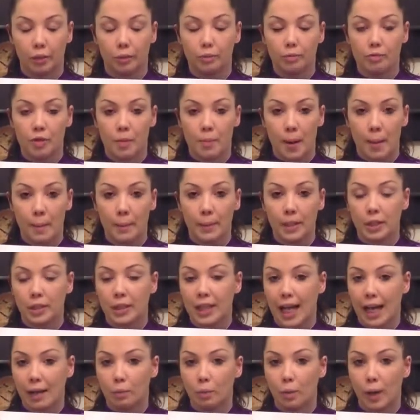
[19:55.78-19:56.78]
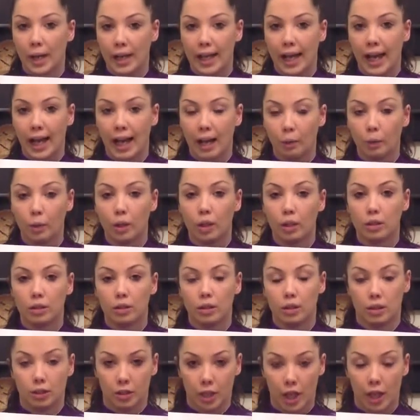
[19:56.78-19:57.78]
remember you can weigh it
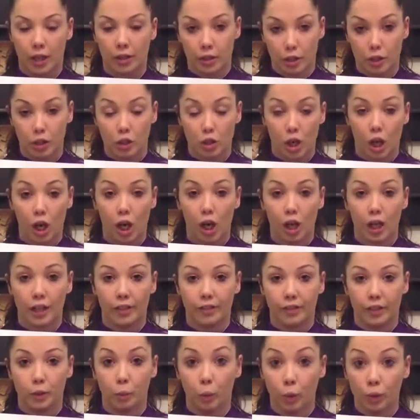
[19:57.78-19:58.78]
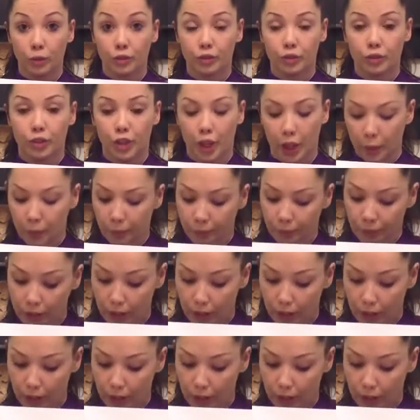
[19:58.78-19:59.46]
out at the start if you want to.